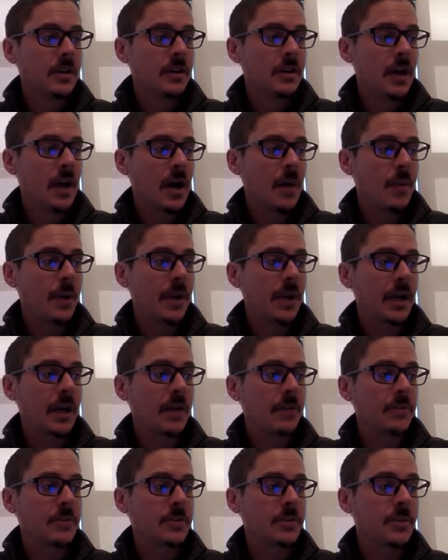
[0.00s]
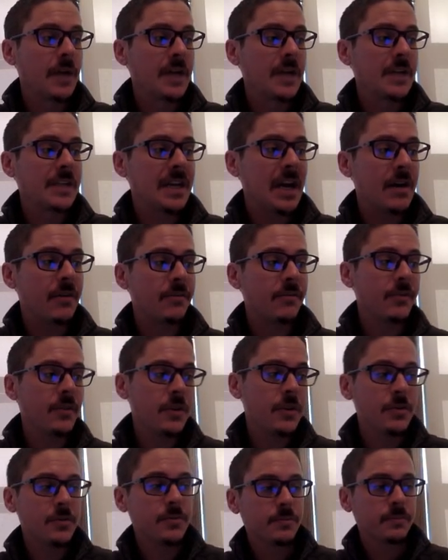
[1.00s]
I'm going to come to my top
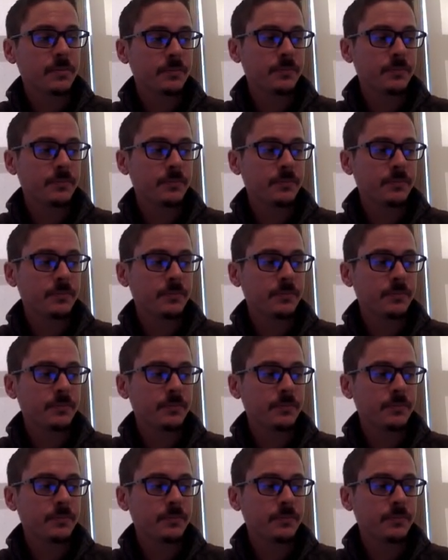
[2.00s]
view.